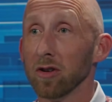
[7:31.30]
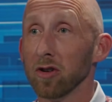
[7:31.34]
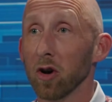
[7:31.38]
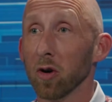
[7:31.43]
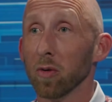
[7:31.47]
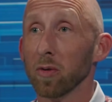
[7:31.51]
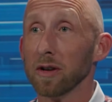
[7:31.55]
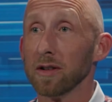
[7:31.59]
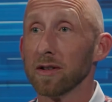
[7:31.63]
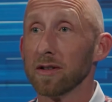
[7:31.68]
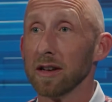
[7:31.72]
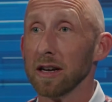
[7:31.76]

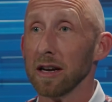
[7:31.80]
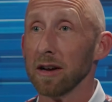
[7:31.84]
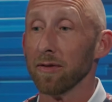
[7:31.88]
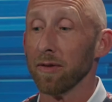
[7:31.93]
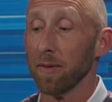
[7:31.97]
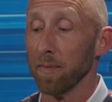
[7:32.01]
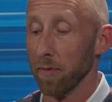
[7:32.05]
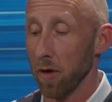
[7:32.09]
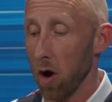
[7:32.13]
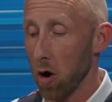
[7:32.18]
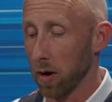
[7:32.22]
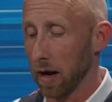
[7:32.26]
you'll receive.
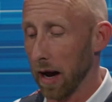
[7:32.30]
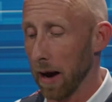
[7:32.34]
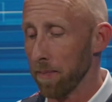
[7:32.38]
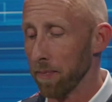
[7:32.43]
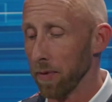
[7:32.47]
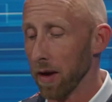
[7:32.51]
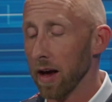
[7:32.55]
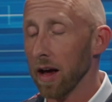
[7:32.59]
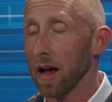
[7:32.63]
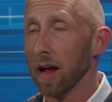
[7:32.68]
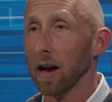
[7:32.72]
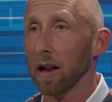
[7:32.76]
Okay,
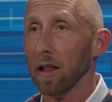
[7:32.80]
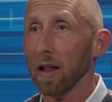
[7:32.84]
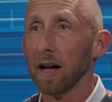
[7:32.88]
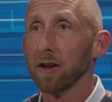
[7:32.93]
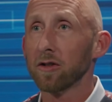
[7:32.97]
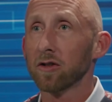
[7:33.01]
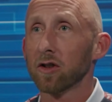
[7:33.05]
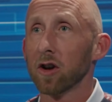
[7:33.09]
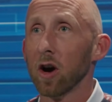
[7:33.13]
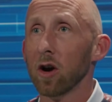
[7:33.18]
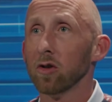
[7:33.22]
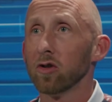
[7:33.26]

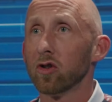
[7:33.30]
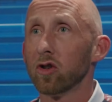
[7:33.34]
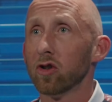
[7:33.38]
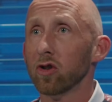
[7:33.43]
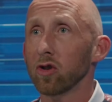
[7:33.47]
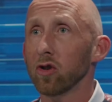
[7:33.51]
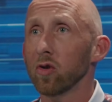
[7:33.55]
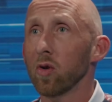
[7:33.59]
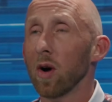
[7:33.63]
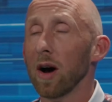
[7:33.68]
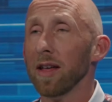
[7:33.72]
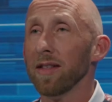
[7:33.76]
let's go
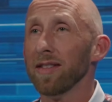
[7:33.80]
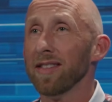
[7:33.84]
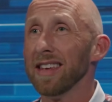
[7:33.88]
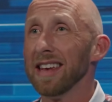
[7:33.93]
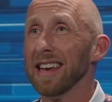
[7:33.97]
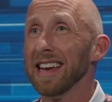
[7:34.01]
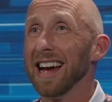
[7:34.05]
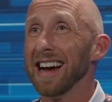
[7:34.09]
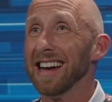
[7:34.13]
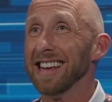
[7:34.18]
to the